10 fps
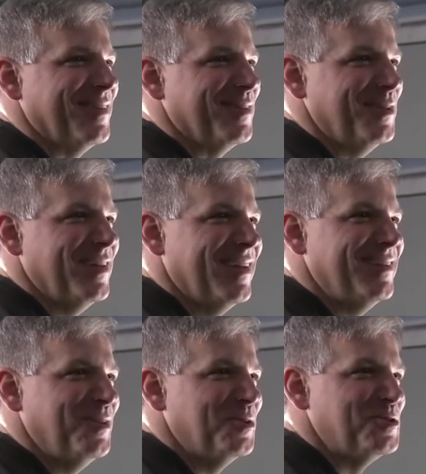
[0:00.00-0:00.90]
Air Force
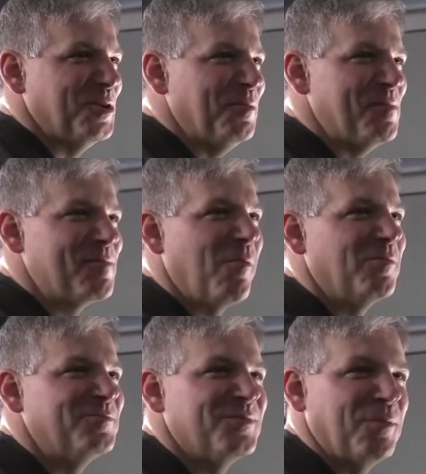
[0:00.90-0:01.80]
Colonel Greg
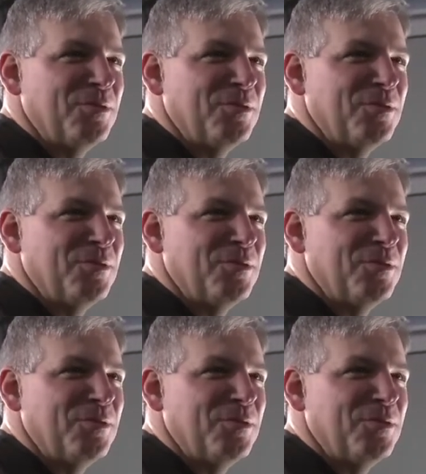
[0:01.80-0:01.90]
Johnson.